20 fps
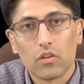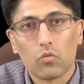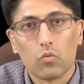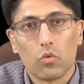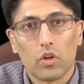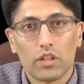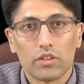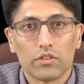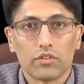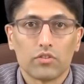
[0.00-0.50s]

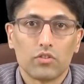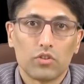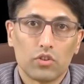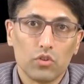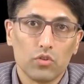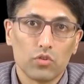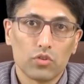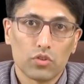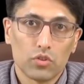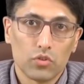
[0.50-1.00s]
was
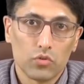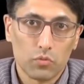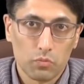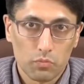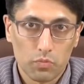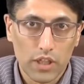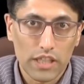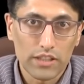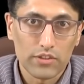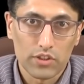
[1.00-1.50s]
due to
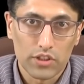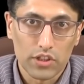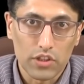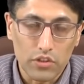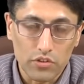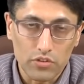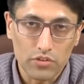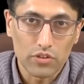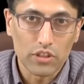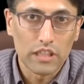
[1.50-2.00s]

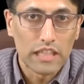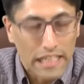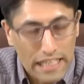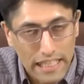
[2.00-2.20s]
prejudice,